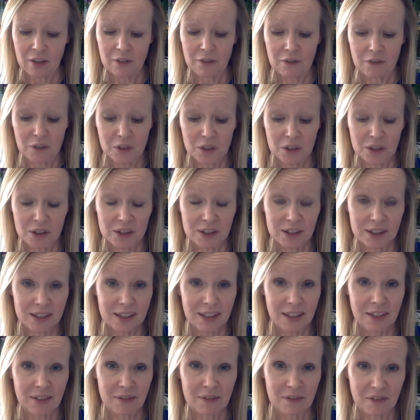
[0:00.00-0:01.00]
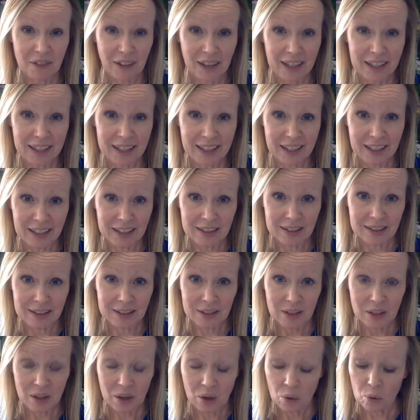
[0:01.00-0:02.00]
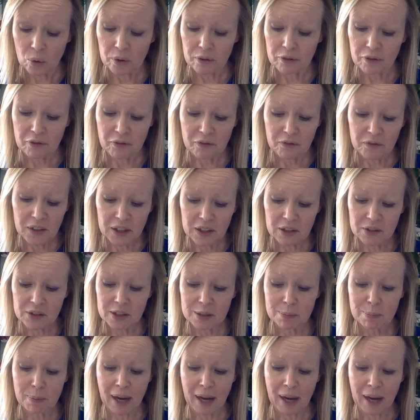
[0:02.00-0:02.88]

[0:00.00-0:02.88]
First, Vikings, or fierce